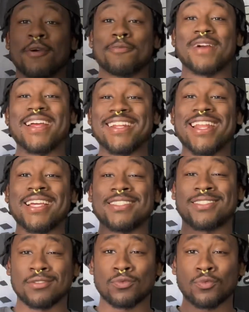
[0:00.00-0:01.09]
Raider
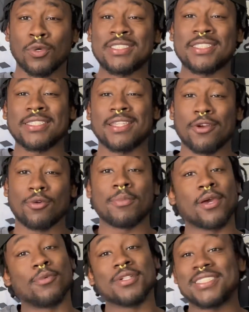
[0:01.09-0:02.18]
Nation, what's the deal,
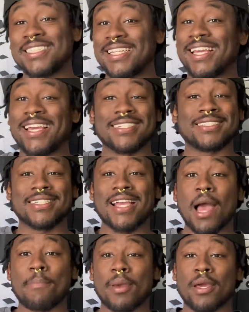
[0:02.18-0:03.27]
man? Once again, it's your
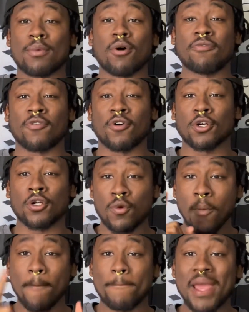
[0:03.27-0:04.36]
guy, Panama Fargo,
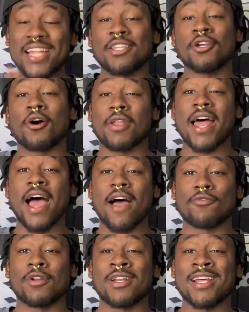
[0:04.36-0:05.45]
back to y'all live
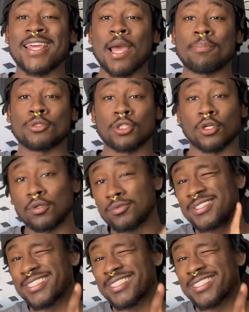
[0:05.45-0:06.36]
with another episode